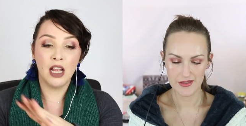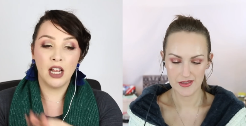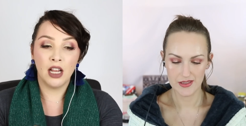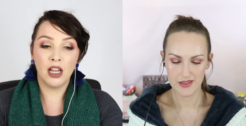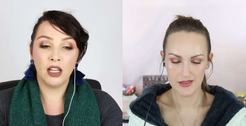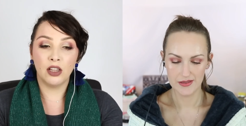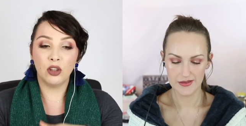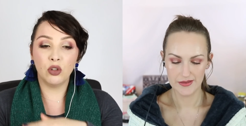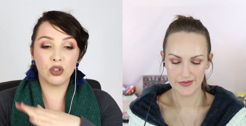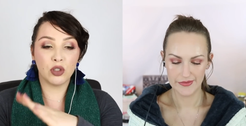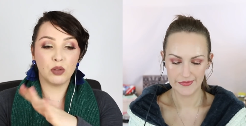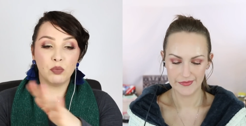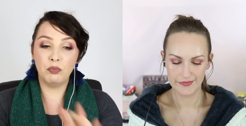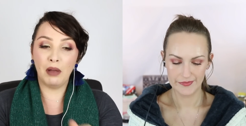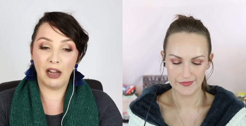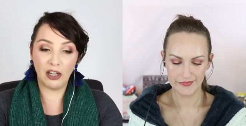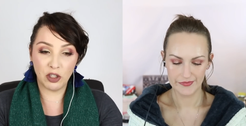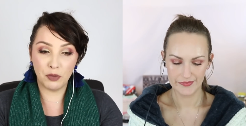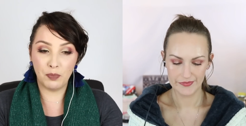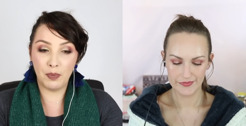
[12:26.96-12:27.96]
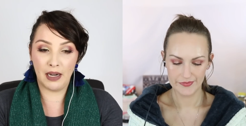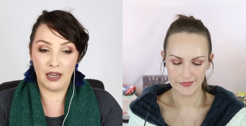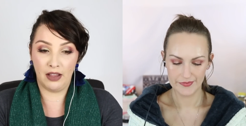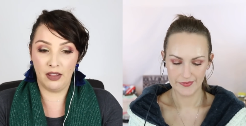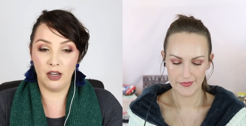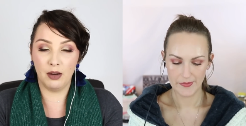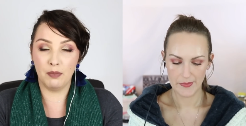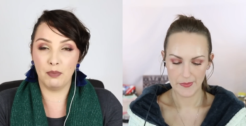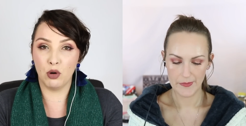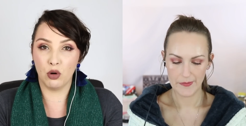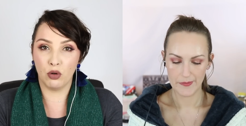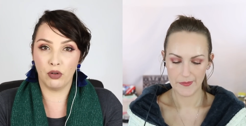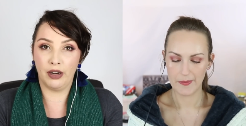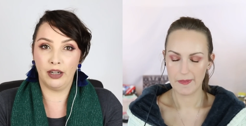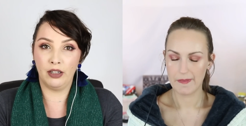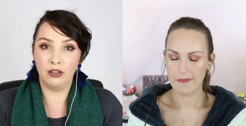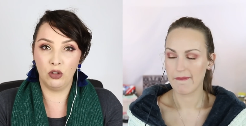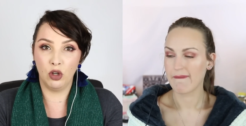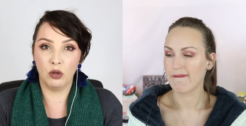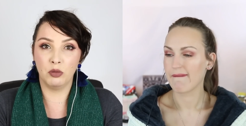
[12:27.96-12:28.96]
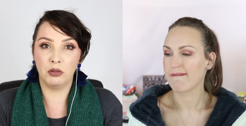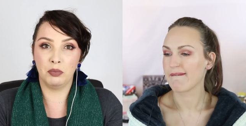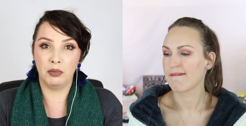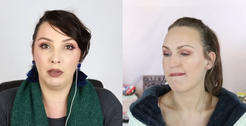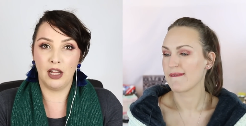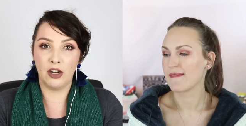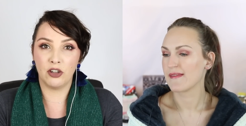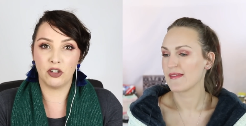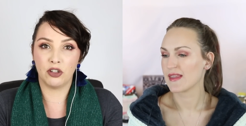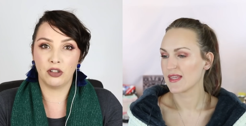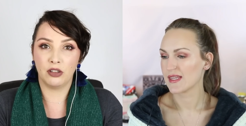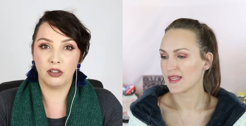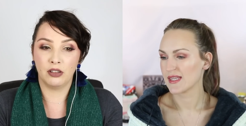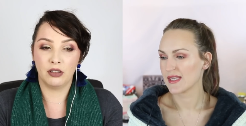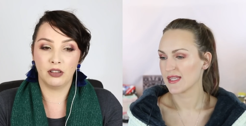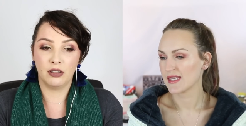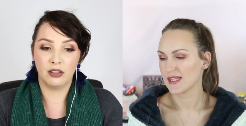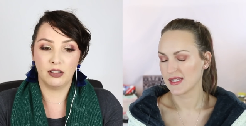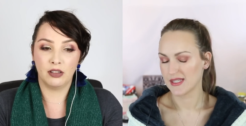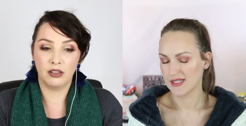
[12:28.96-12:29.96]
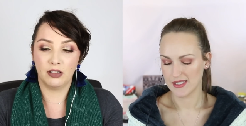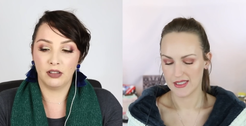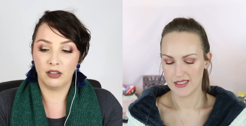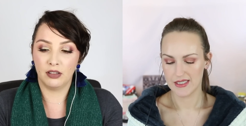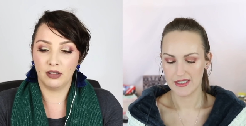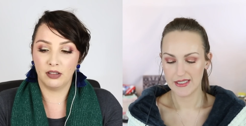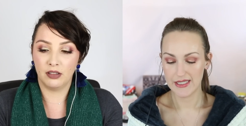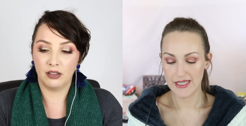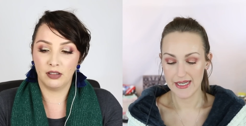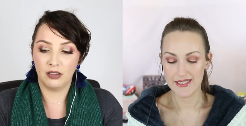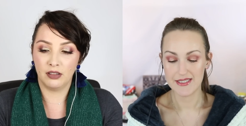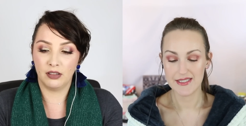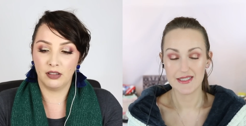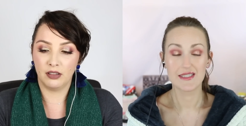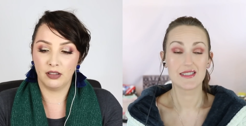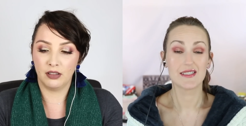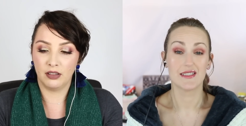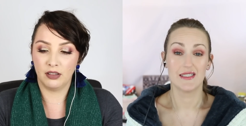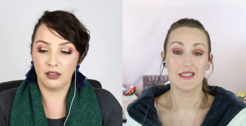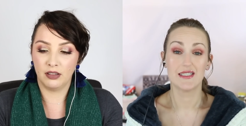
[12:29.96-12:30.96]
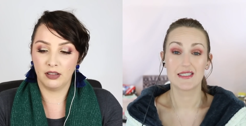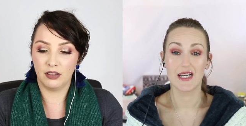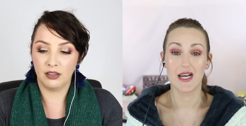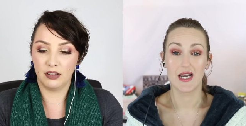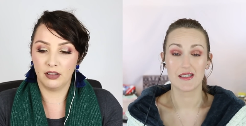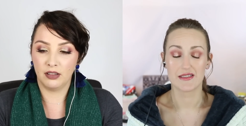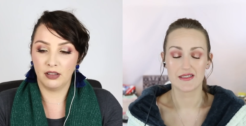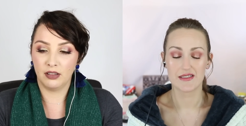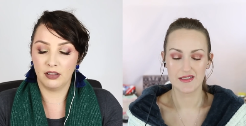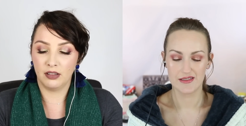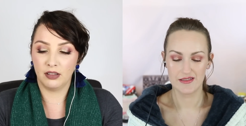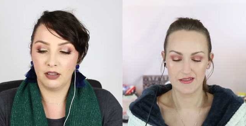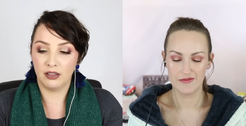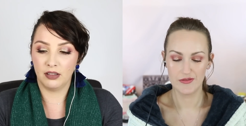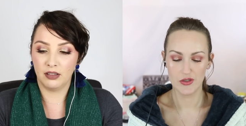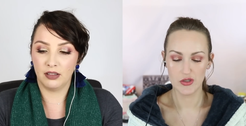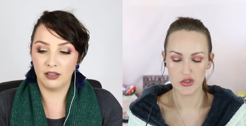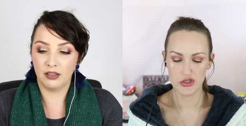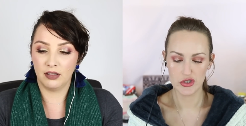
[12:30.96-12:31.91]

Speaker 1: is, looks much better than a boring normal blush.
Speaker 2: Yes, it does, for